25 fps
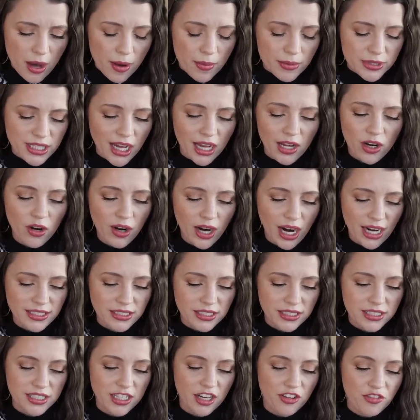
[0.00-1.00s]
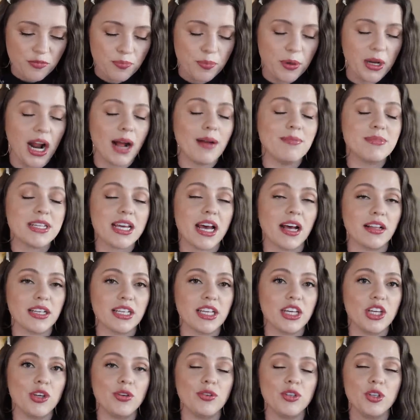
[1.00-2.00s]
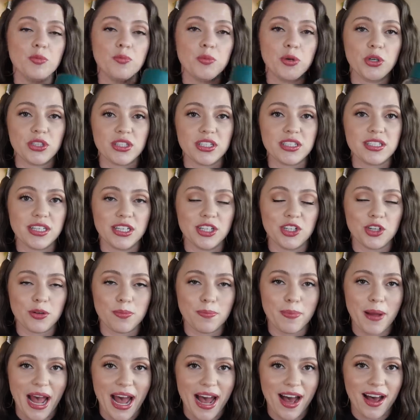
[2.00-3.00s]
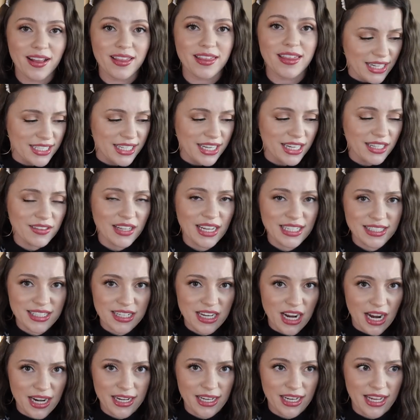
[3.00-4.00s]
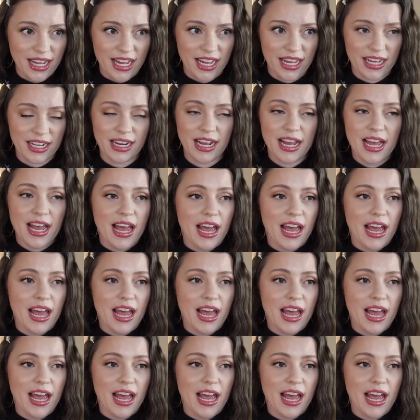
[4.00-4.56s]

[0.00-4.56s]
It's got all kinds of stuff, but I'm telling you, you put this in your bath. I did it last night again